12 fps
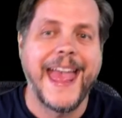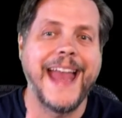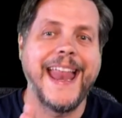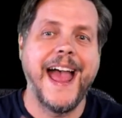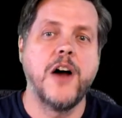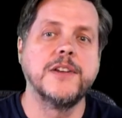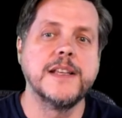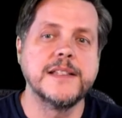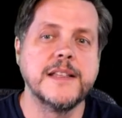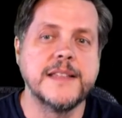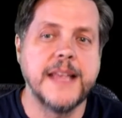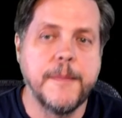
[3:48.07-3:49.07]
And how does
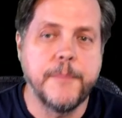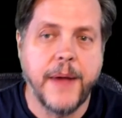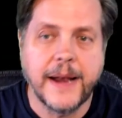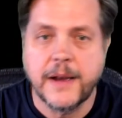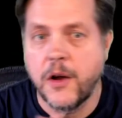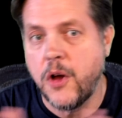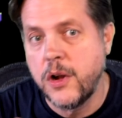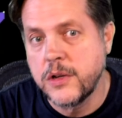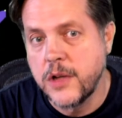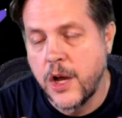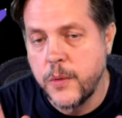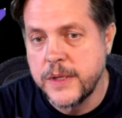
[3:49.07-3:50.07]
this impact our
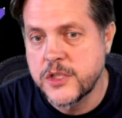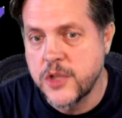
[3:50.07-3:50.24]
ongoing